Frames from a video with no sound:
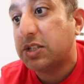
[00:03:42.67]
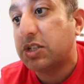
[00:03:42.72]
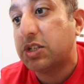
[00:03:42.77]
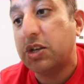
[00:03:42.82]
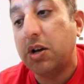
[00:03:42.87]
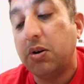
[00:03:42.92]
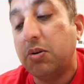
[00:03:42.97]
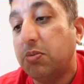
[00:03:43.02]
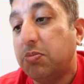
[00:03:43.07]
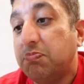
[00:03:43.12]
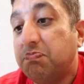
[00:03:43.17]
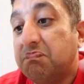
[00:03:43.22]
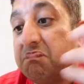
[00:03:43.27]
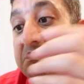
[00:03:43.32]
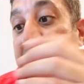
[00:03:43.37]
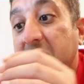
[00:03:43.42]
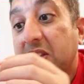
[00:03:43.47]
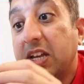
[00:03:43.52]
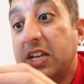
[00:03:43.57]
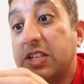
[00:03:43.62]
so
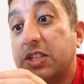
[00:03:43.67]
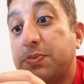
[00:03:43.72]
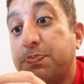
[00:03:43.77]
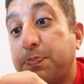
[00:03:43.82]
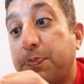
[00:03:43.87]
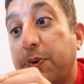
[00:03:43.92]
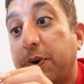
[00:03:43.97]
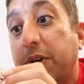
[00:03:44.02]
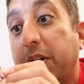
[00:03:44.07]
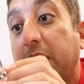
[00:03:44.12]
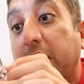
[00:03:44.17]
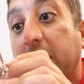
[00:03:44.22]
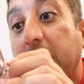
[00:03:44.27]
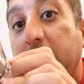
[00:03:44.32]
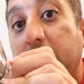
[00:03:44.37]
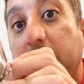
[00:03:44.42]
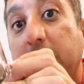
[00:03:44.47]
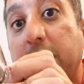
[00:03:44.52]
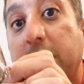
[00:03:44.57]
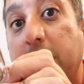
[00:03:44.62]
it's pretty
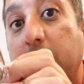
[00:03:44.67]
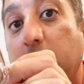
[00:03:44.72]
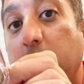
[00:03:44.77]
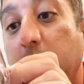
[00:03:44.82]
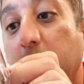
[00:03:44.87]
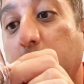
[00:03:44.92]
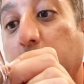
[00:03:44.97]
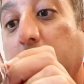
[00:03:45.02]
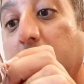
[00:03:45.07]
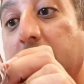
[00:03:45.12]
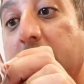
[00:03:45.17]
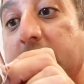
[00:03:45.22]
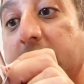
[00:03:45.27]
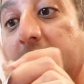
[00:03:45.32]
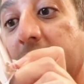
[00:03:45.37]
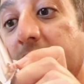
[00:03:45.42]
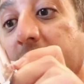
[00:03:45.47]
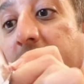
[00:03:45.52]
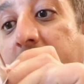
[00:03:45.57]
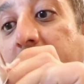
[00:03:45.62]
good with what it
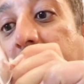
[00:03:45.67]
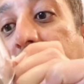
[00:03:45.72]
is.